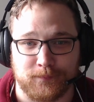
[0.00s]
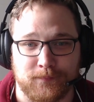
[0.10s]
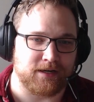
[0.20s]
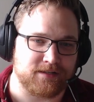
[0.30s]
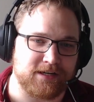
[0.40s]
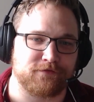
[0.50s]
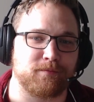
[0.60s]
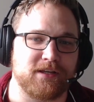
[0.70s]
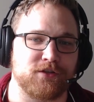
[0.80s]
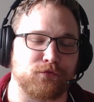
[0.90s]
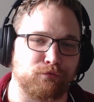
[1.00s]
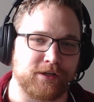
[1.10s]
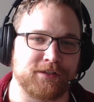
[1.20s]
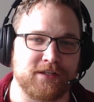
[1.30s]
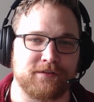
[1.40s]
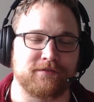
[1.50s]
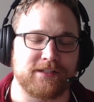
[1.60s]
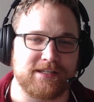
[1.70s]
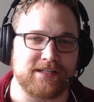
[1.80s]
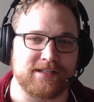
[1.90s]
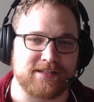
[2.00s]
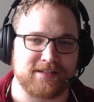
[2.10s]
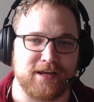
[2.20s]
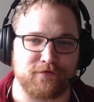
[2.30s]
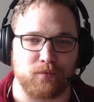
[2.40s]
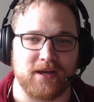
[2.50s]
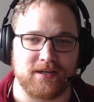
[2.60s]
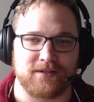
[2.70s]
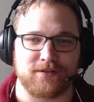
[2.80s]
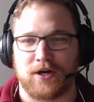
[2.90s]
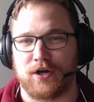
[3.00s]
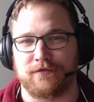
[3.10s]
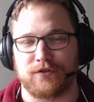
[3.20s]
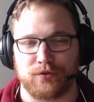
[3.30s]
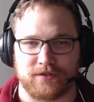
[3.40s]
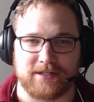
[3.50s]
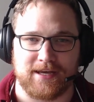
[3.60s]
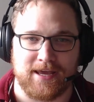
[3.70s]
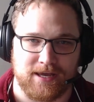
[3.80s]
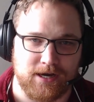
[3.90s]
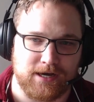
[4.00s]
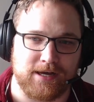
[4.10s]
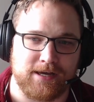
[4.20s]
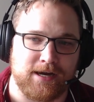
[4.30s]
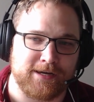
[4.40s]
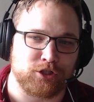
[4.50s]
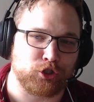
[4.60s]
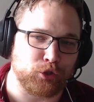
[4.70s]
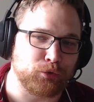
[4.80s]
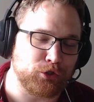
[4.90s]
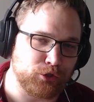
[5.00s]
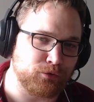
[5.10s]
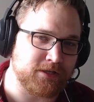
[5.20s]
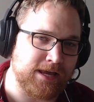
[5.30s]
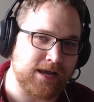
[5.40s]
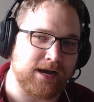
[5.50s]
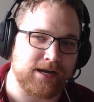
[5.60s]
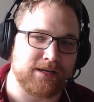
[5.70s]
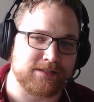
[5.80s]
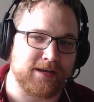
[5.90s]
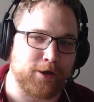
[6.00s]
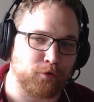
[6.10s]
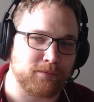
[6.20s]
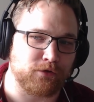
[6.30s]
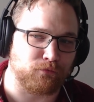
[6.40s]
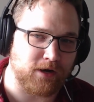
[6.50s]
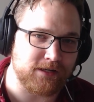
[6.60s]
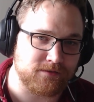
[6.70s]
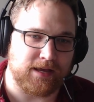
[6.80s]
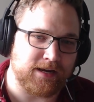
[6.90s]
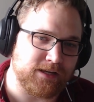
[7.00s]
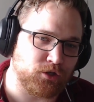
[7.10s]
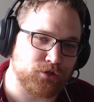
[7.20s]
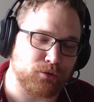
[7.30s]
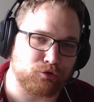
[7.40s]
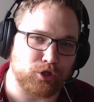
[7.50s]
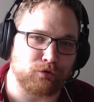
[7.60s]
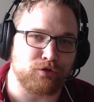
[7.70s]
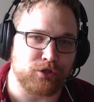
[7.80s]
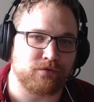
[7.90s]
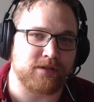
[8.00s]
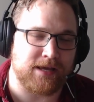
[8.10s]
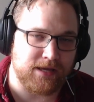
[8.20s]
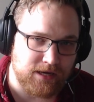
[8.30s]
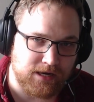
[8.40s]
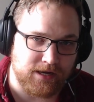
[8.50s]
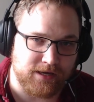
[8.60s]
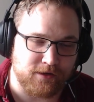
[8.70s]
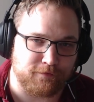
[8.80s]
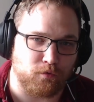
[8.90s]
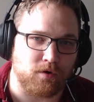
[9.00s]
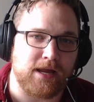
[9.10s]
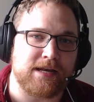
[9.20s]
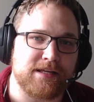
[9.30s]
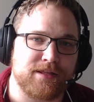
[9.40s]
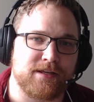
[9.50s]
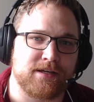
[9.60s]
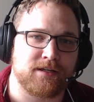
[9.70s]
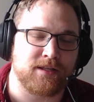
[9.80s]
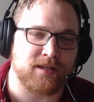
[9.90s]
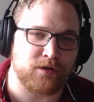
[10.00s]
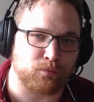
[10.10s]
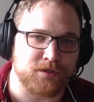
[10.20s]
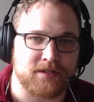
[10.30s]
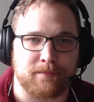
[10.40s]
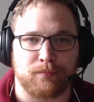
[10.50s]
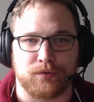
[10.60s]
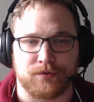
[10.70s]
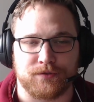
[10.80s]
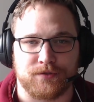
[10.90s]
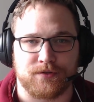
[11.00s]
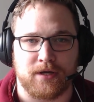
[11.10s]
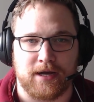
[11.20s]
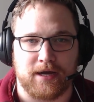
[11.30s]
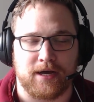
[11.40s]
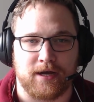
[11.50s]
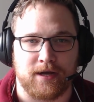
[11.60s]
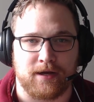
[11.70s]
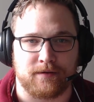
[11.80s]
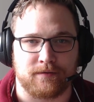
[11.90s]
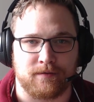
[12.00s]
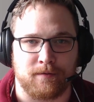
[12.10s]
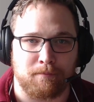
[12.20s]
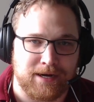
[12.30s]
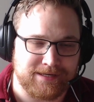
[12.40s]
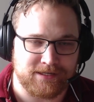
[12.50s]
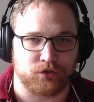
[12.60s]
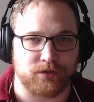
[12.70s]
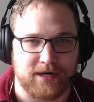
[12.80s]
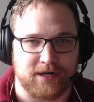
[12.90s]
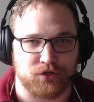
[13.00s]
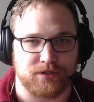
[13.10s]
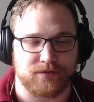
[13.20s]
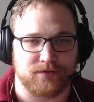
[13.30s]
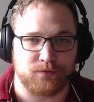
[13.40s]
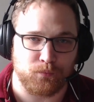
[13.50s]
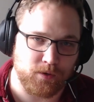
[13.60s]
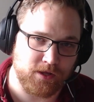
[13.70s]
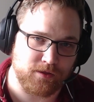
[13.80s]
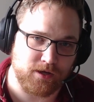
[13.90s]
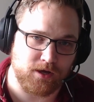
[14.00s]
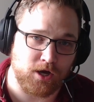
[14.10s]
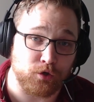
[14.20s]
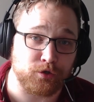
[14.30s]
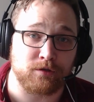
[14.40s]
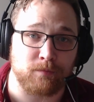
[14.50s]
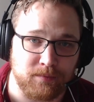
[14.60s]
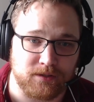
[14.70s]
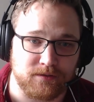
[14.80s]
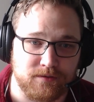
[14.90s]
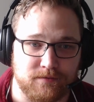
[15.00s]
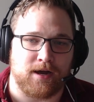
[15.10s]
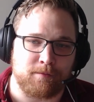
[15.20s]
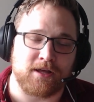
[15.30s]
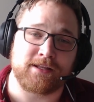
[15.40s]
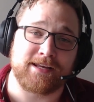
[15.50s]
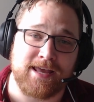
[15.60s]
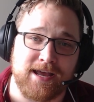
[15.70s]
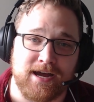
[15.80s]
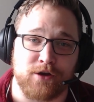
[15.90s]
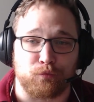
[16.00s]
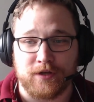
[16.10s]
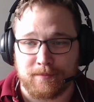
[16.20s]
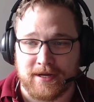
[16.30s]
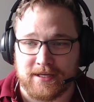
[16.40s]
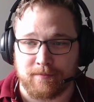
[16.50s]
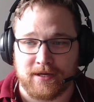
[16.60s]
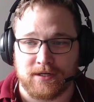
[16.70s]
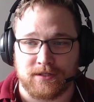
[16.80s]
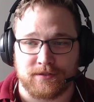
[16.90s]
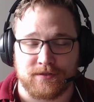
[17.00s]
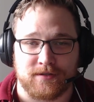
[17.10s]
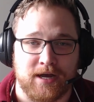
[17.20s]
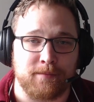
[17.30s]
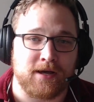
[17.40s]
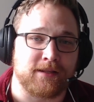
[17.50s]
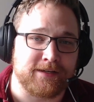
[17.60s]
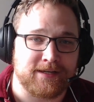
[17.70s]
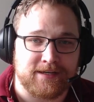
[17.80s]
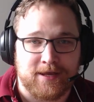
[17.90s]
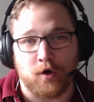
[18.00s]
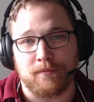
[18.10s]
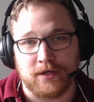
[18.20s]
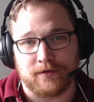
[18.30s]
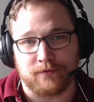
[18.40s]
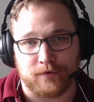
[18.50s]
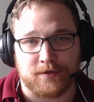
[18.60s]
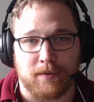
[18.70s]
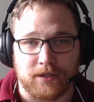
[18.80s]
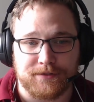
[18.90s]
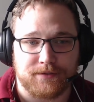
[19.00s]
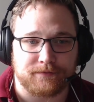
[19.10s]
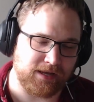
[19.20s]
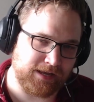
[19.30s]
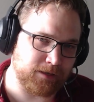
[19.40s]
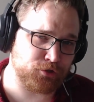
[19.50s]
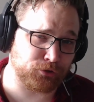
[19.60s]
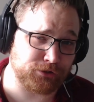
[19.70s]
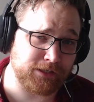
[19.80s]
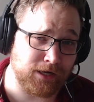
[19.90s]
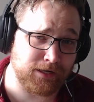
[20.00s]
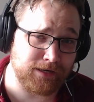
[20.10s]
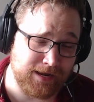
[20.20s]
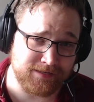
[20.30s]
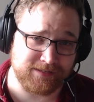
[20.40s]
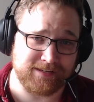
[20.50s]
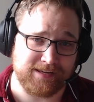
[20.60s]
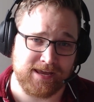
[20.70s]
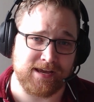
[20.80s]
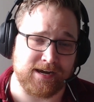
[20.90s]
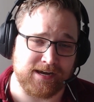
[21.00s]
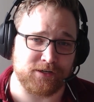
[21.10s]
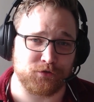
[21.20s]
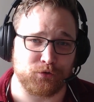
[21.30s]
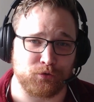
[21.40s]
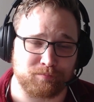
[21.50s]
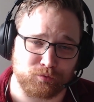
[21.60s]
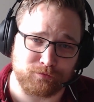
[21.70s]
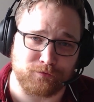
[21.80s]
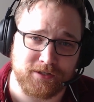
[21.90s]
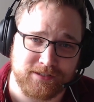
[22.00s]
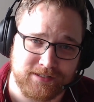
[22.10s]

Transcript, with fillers: Aside from these relatively safe ways of using AI, I don't use AI to help me write, and I also don't use AI for anything that resembles my interactions with other human beings. I'm not letting AI read my emails, I'm not letting it help me respond, and I'm certainly not asking AI to proofread